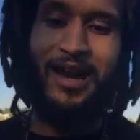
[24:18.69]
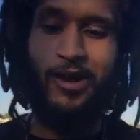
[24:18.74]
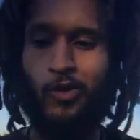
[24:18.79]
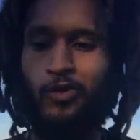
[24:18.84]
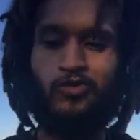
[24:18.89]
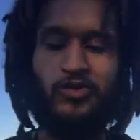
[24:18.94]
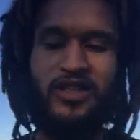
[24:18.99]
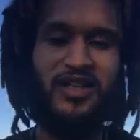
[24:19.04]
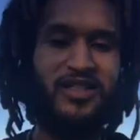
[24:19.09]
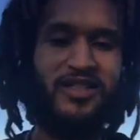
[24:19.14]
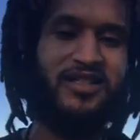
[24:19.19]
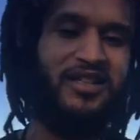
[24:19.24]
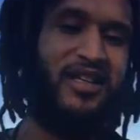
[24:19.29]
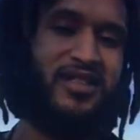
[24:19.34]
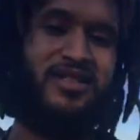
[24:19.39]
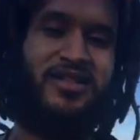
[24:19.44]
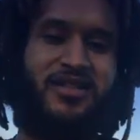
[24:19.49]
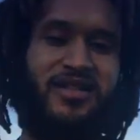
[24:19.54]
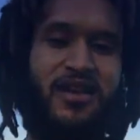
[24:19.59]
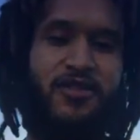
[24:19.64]
I don't think it's
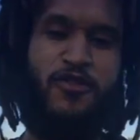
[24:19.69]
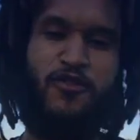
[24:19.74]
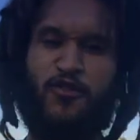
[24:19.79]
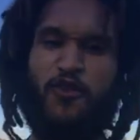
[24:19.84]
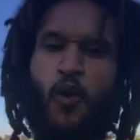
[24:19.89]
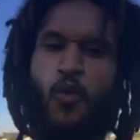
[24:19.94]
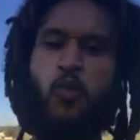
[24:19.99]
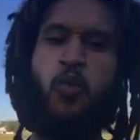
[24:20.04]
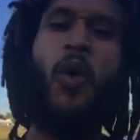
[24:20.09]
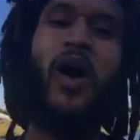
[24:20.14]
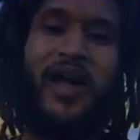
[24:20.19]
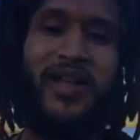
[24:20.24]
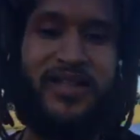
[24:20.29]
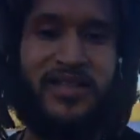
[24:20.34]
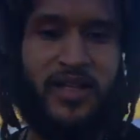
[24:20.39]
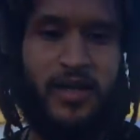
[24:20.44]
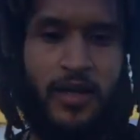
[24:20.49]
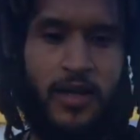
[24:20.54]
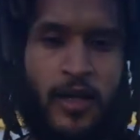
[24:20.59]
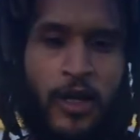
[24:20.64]
necessary. For what?